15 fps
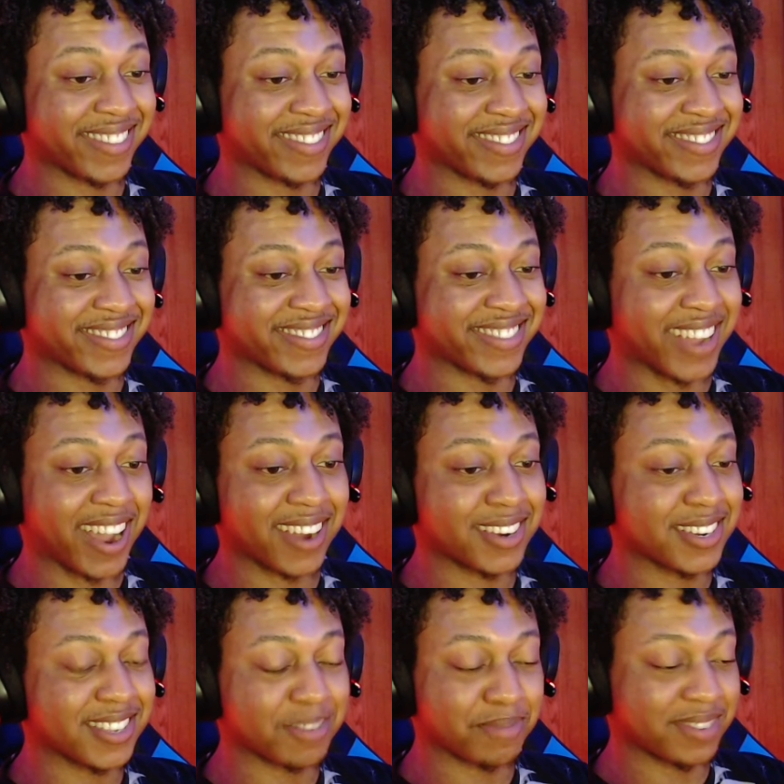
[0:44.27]

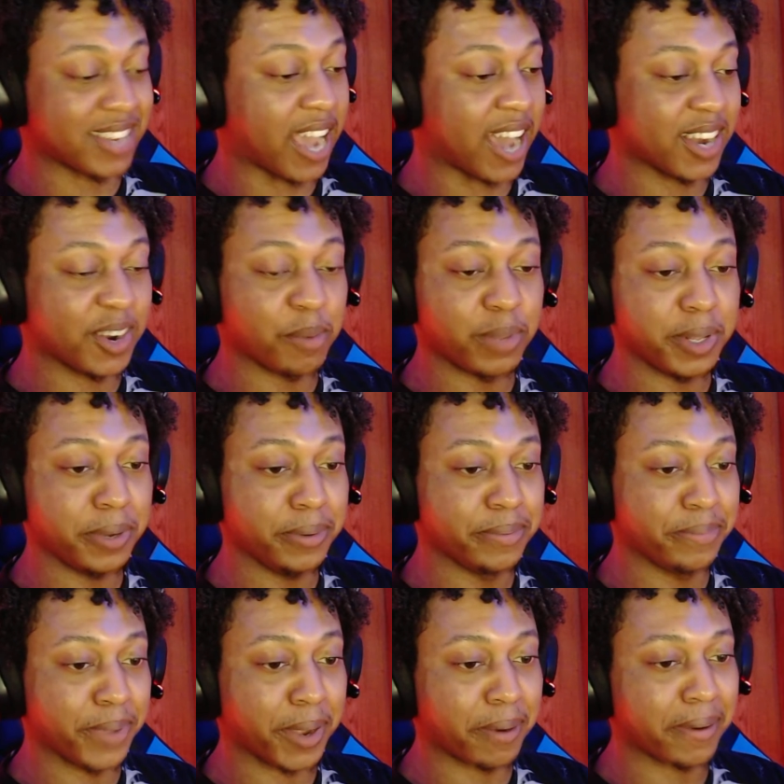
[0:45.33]
Doctor Blue.
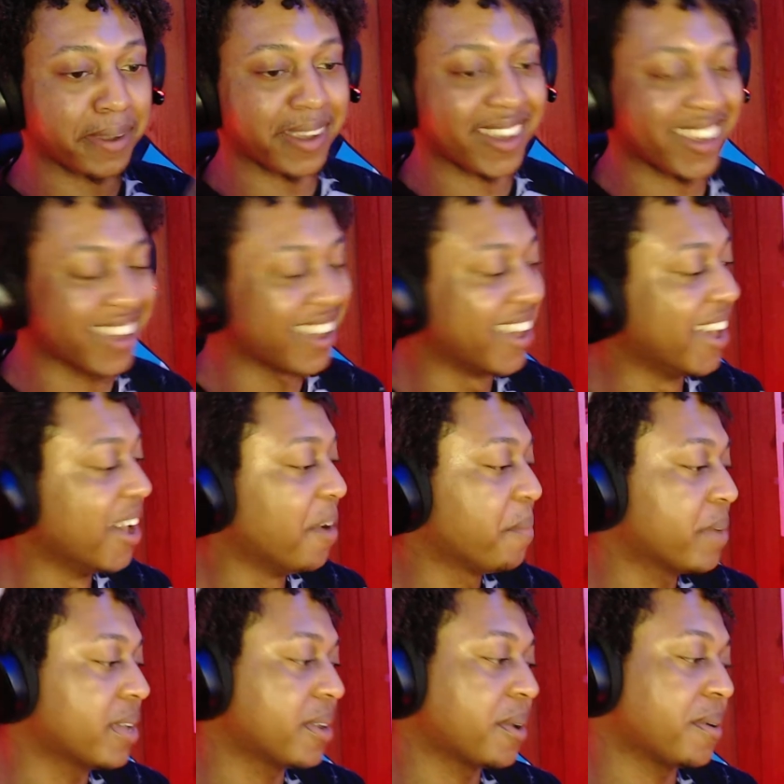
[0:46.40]
Period.
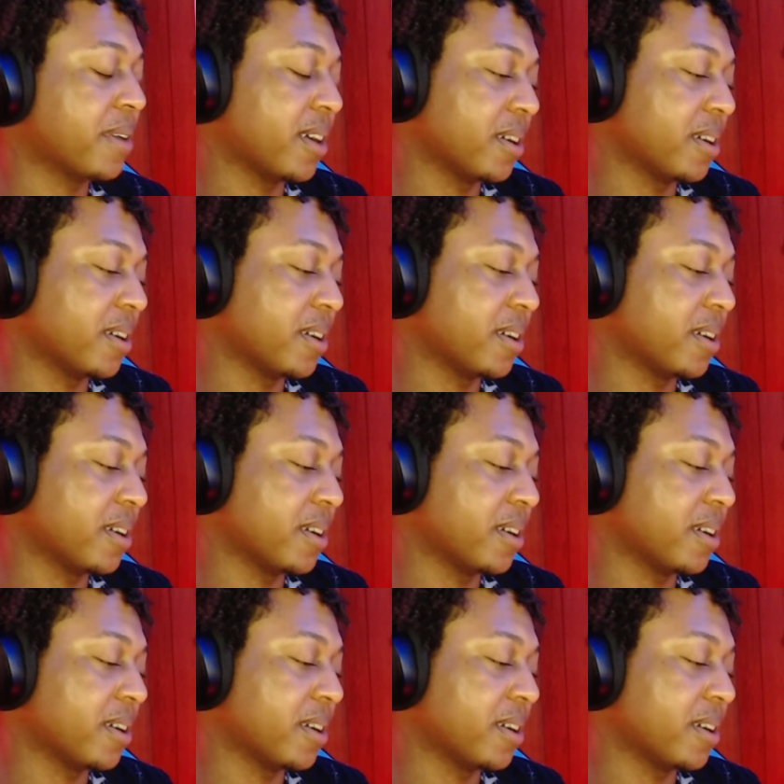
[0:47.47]
But no,